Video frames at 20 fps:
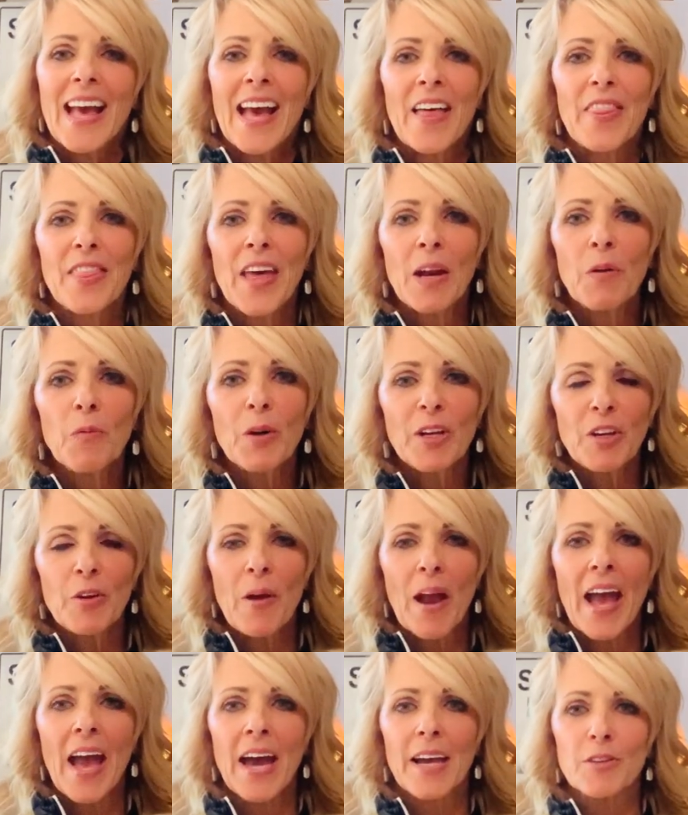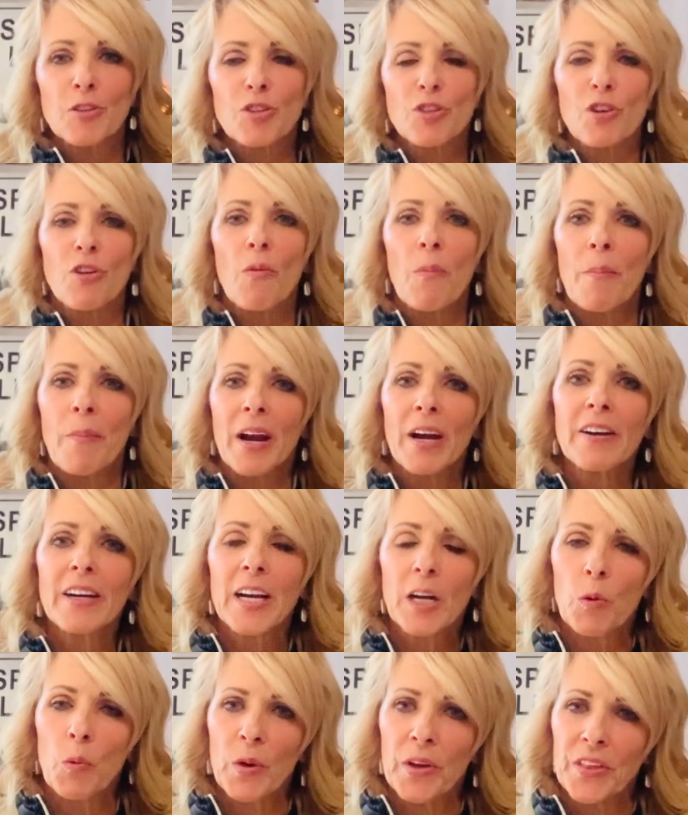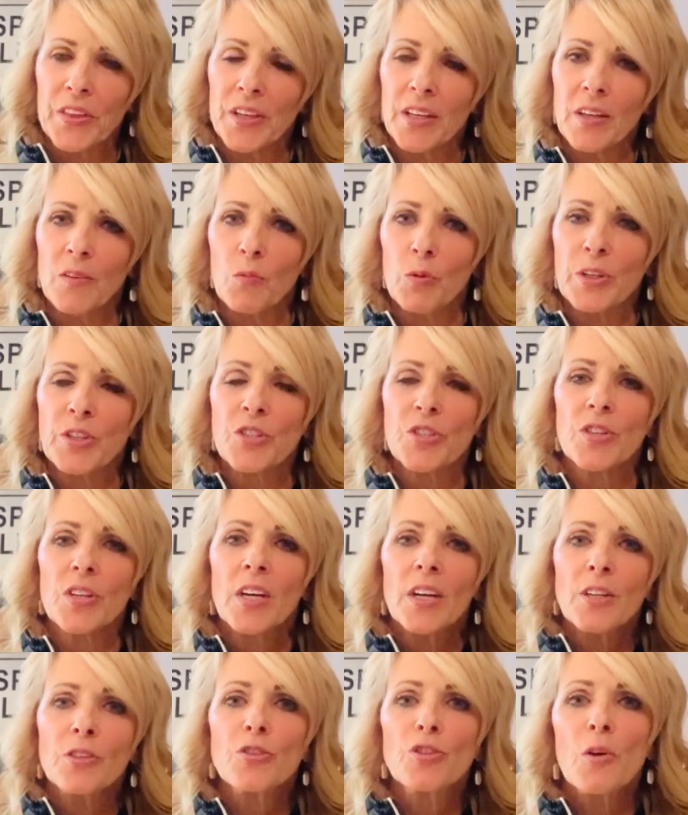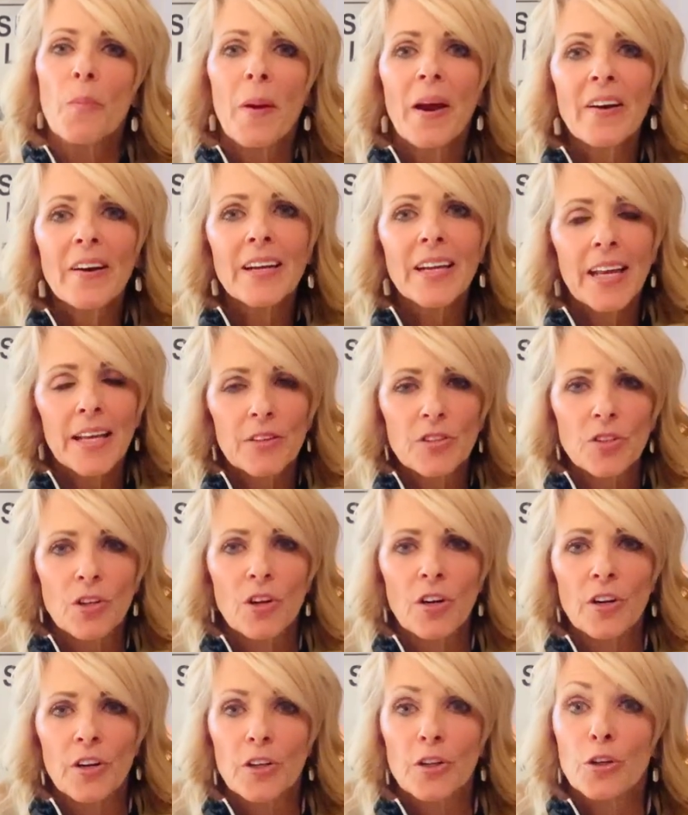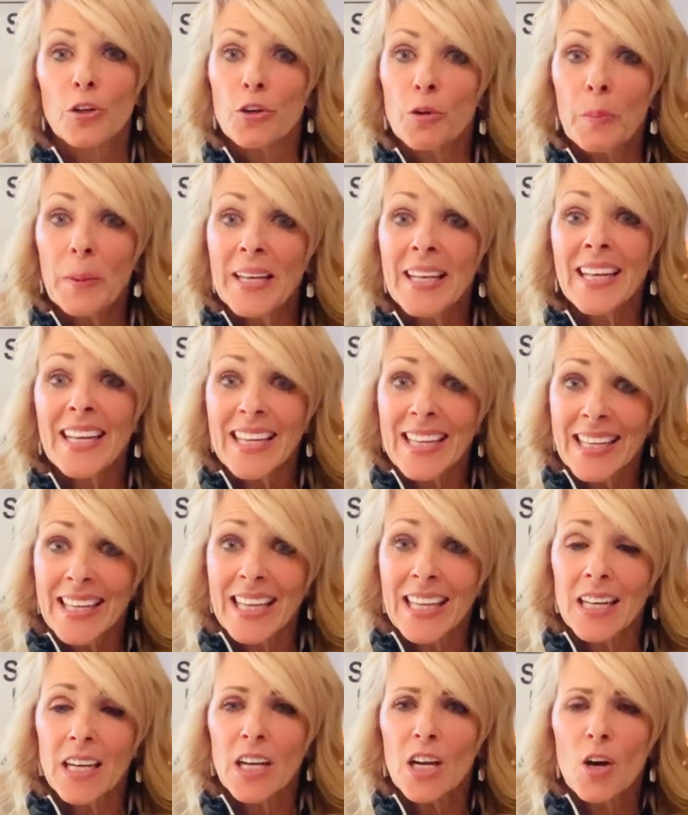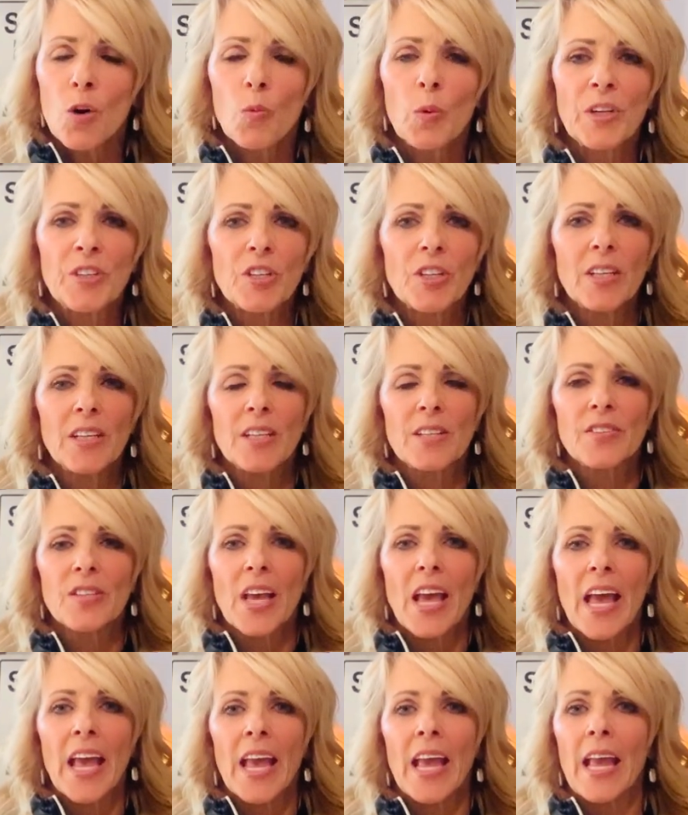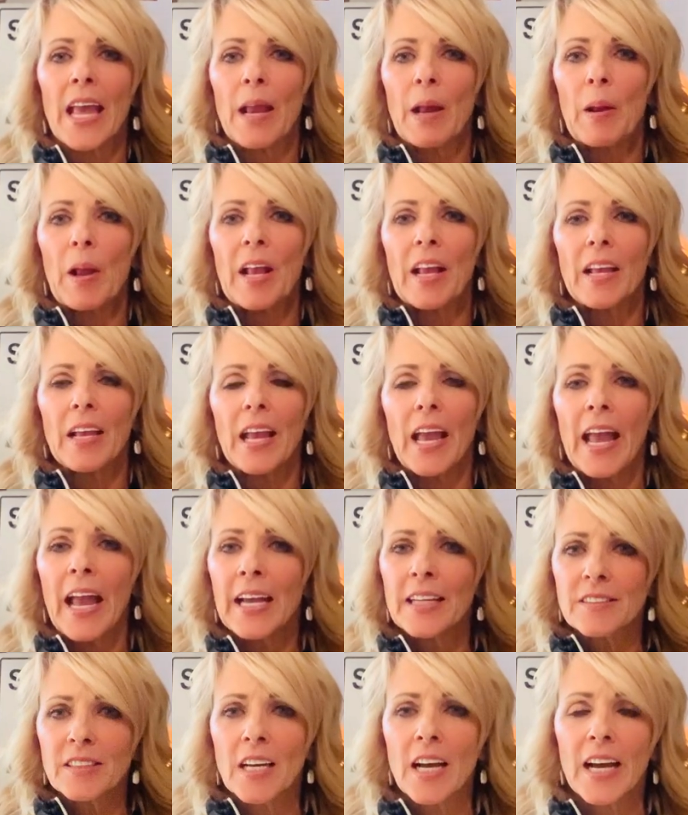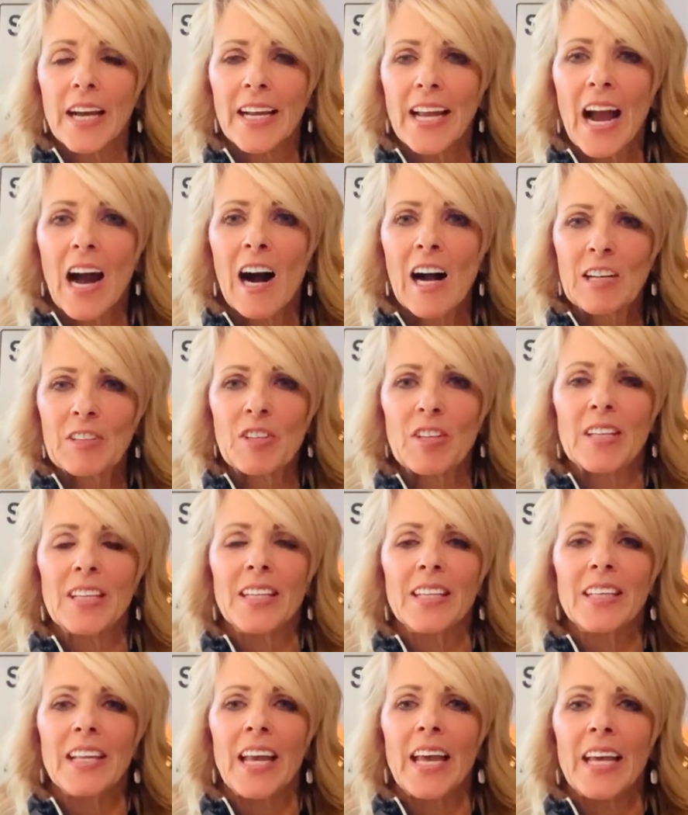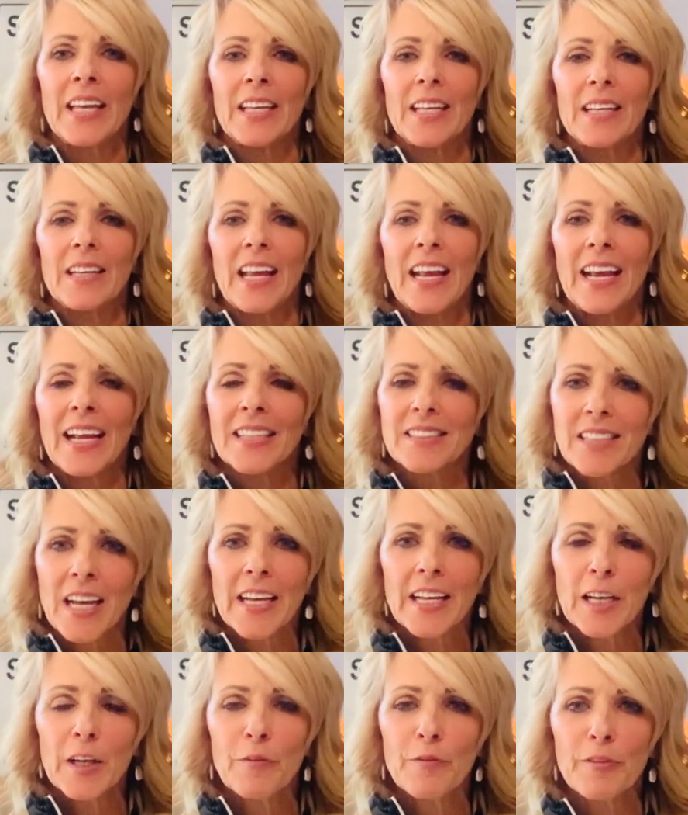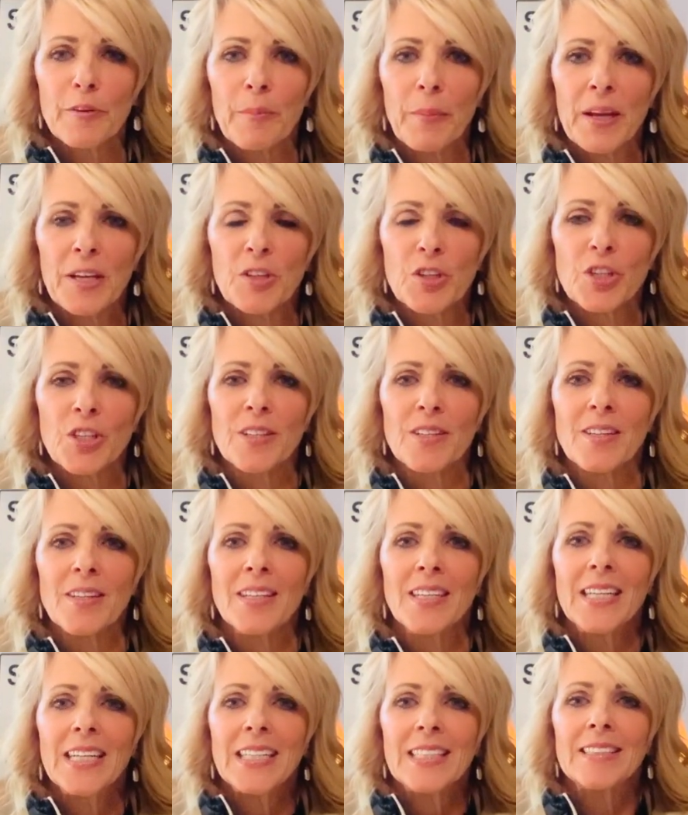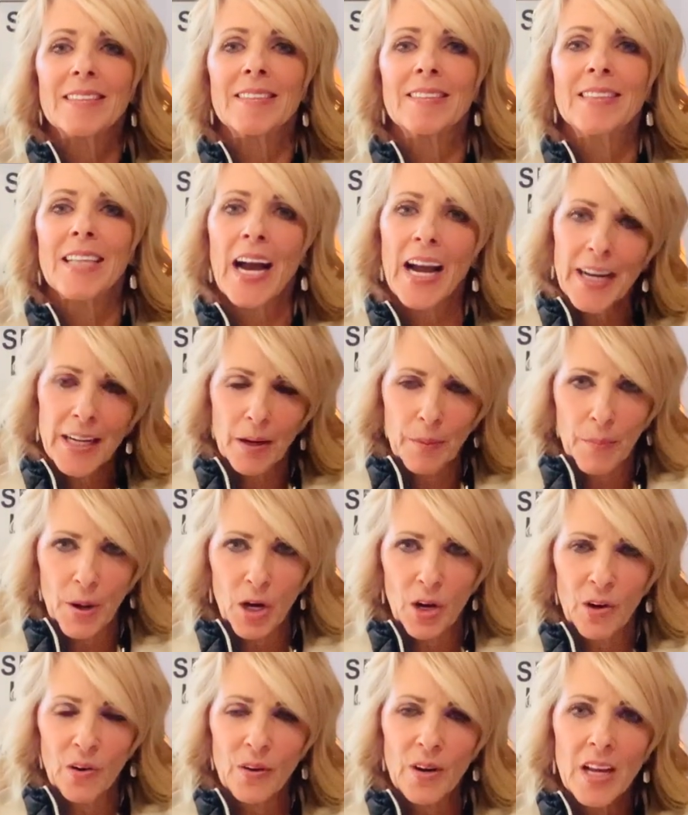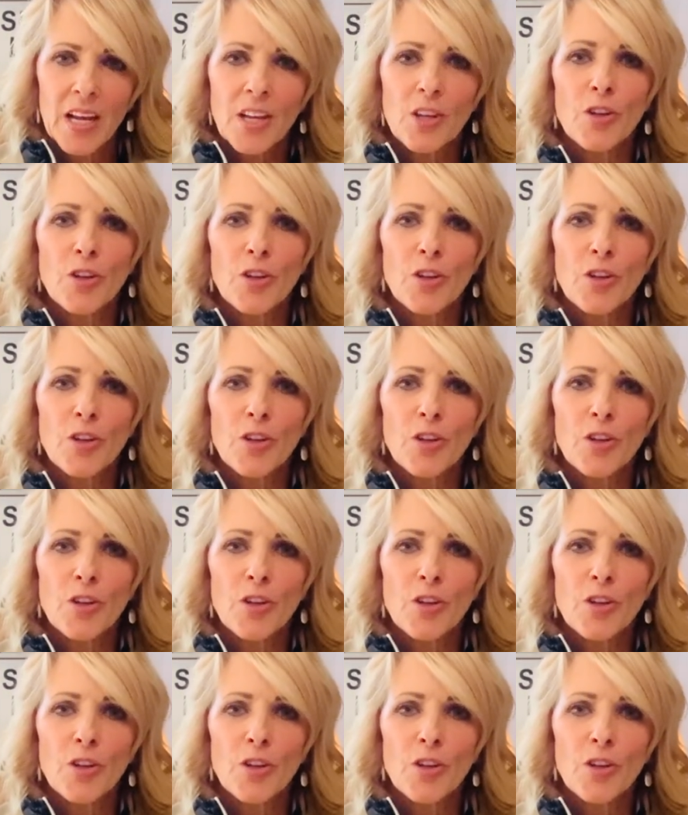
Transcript: And then when you add turmeric with it, which turmeric has curcumin in it, which is a antioxidant and anti-inflammation dynamo.